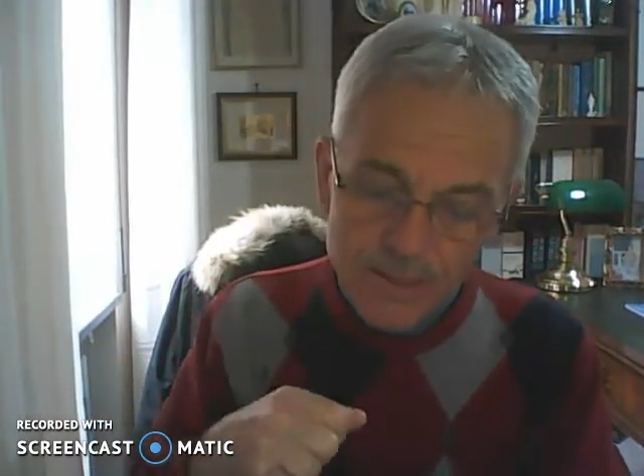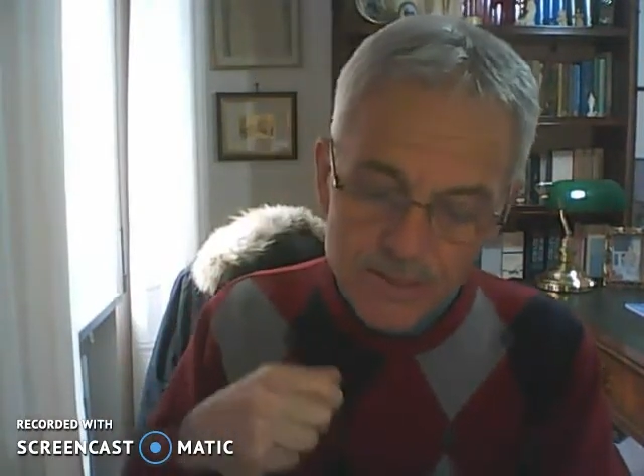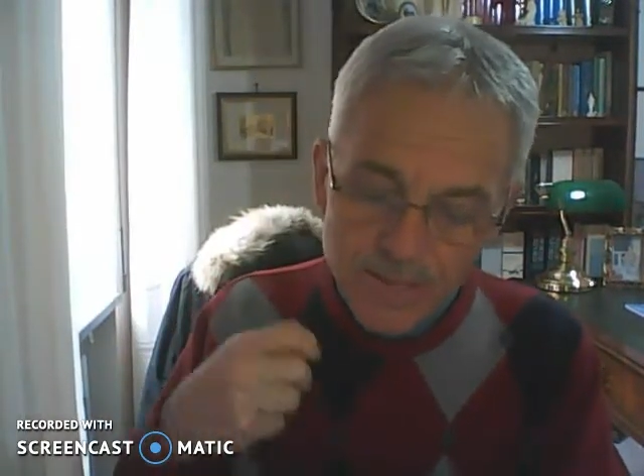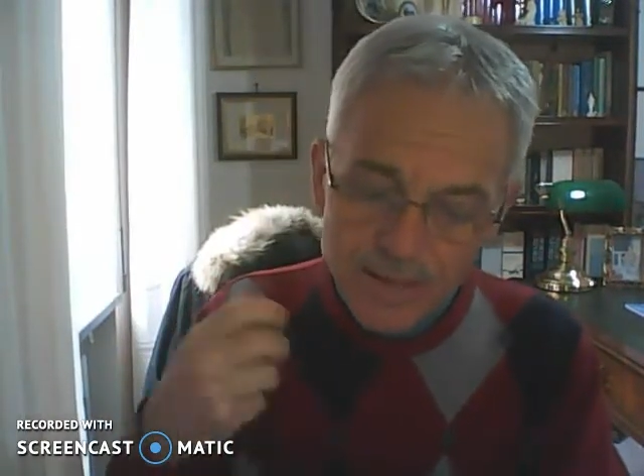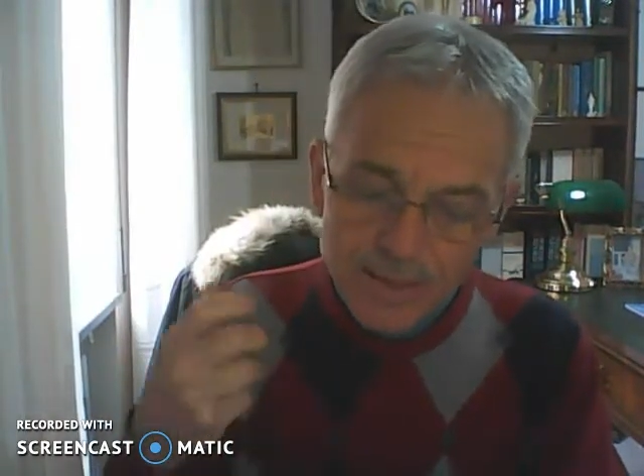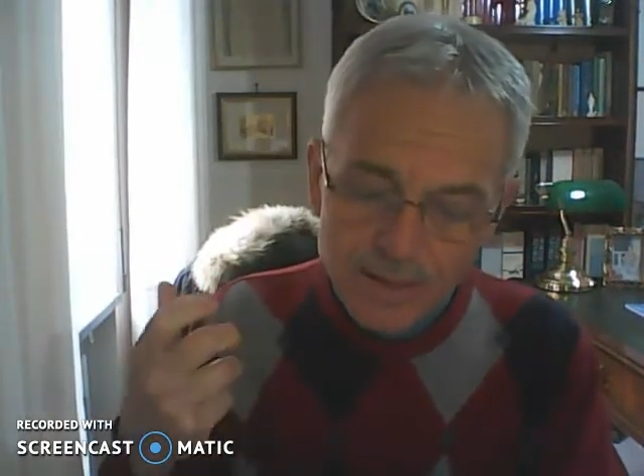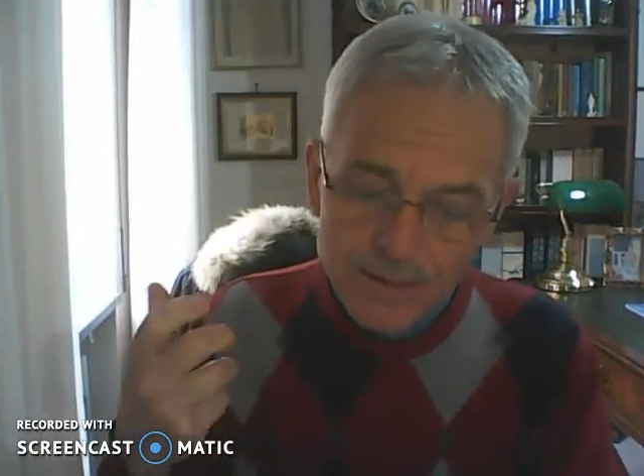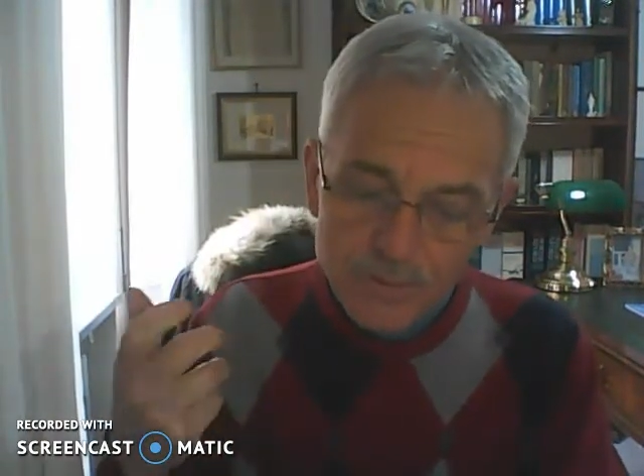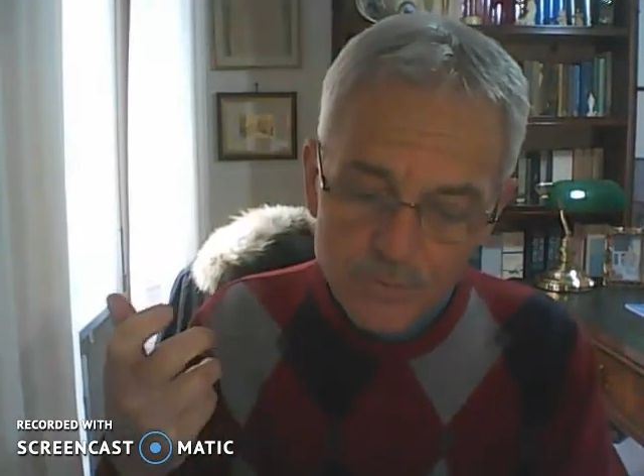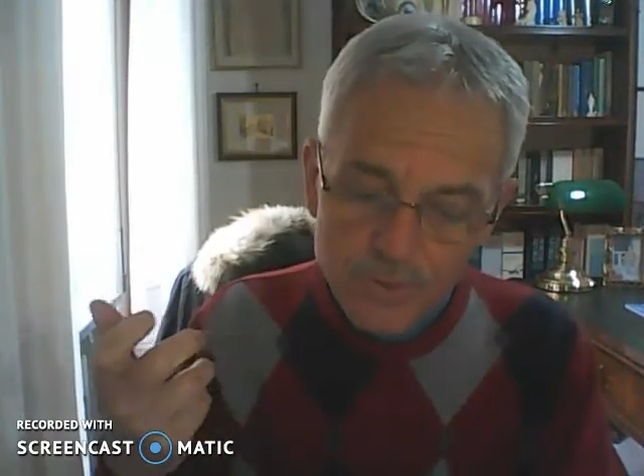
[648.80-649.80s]

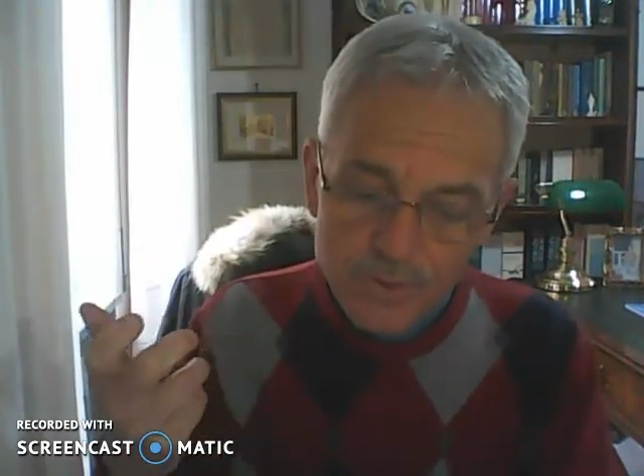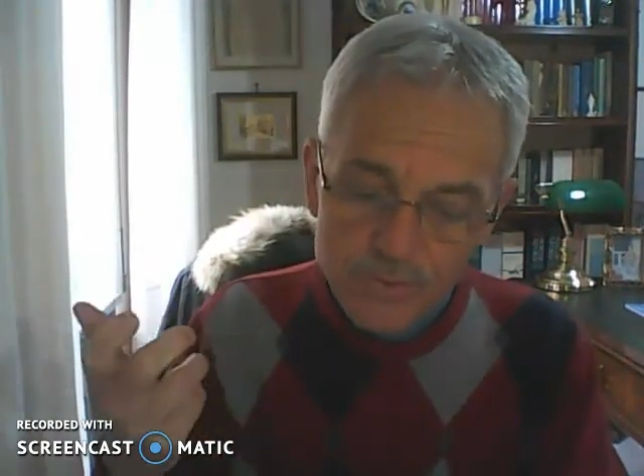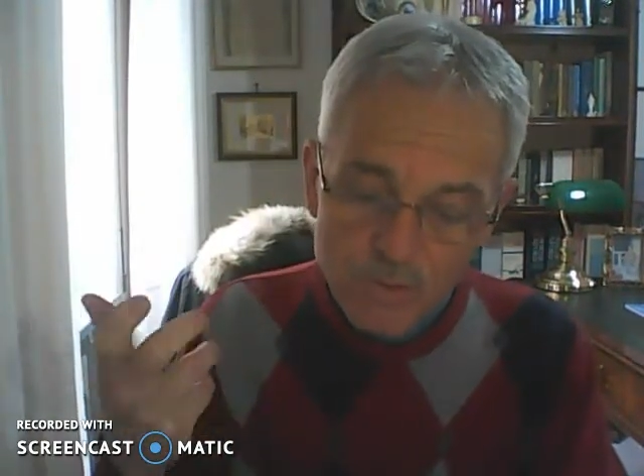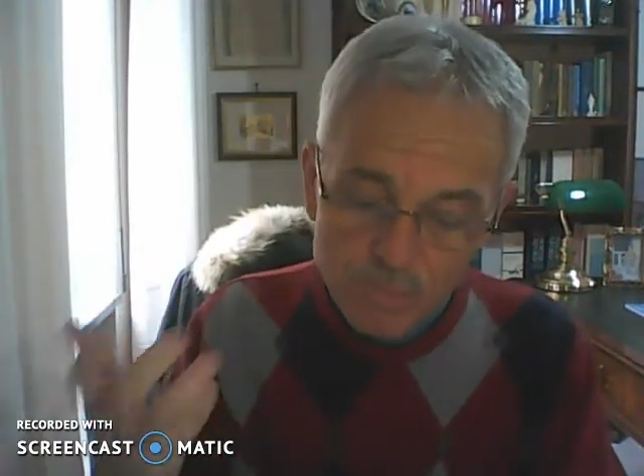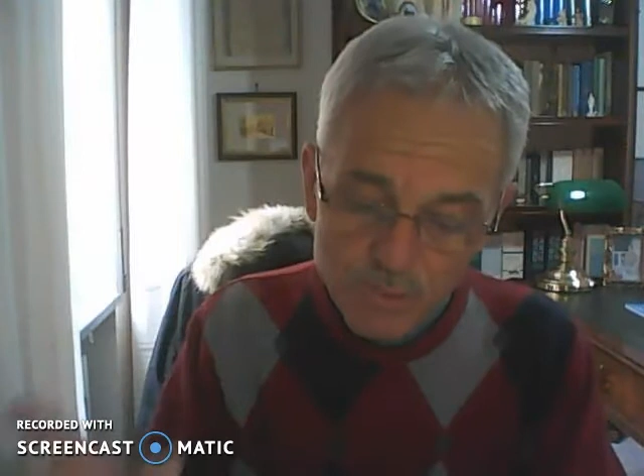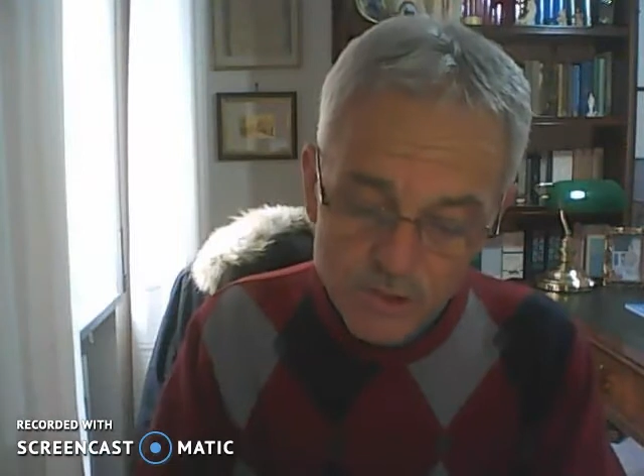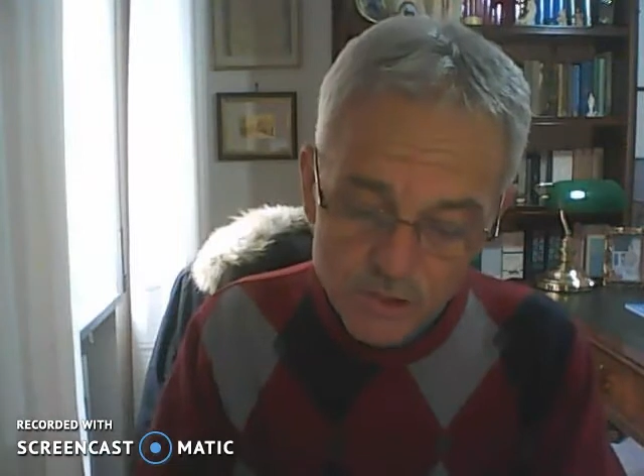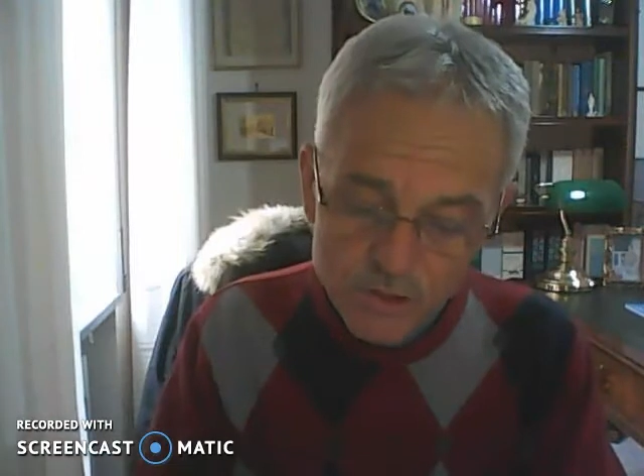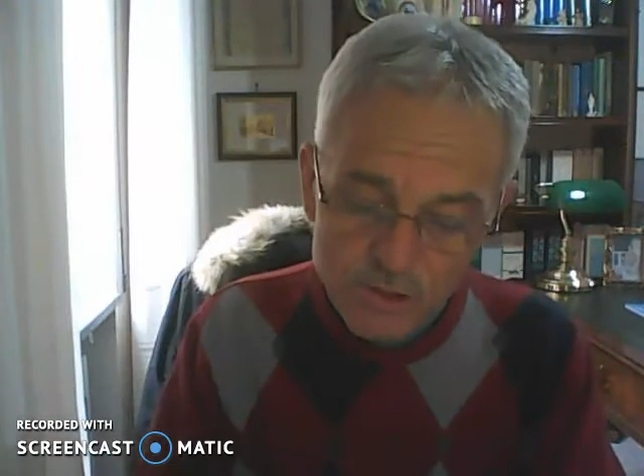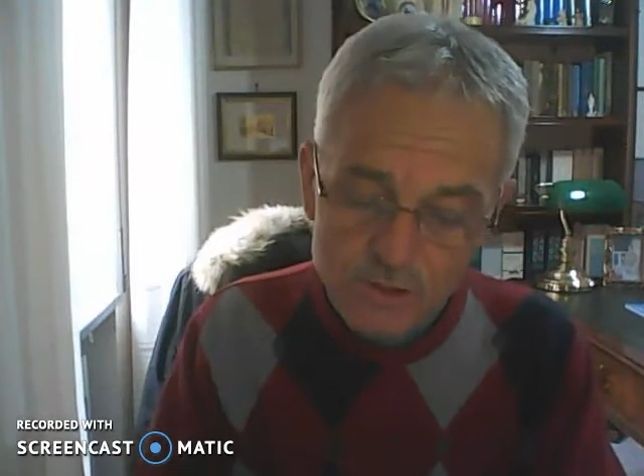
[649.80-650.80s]
Together with
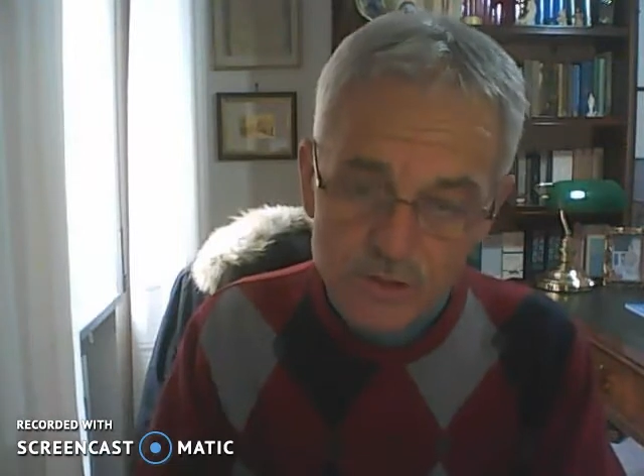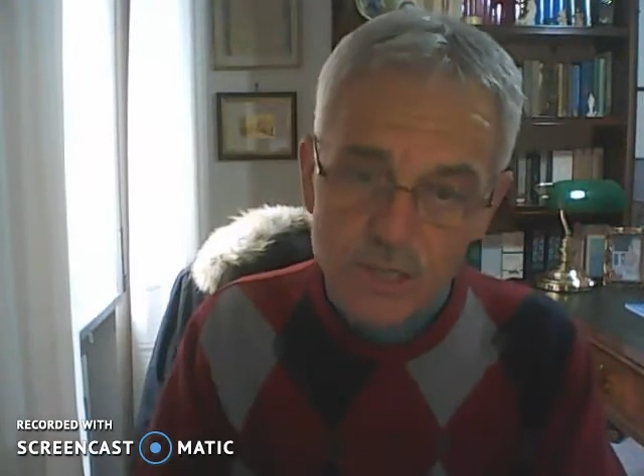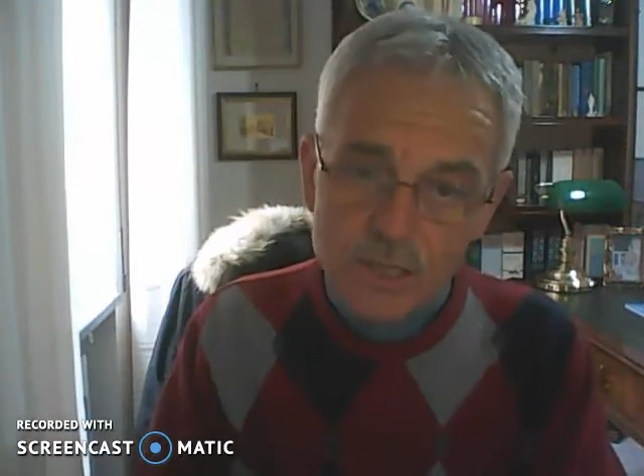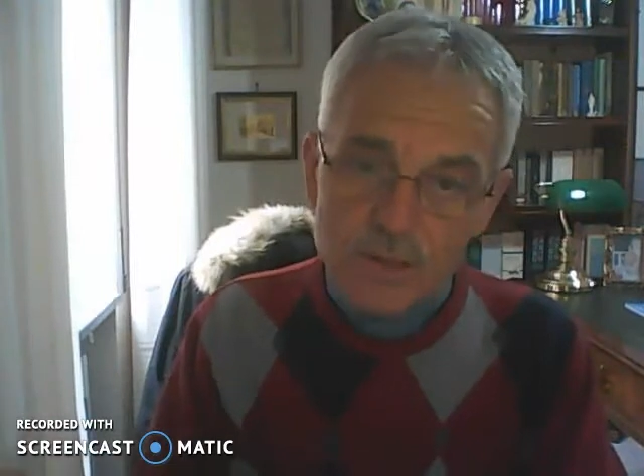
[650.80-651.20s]
repetition,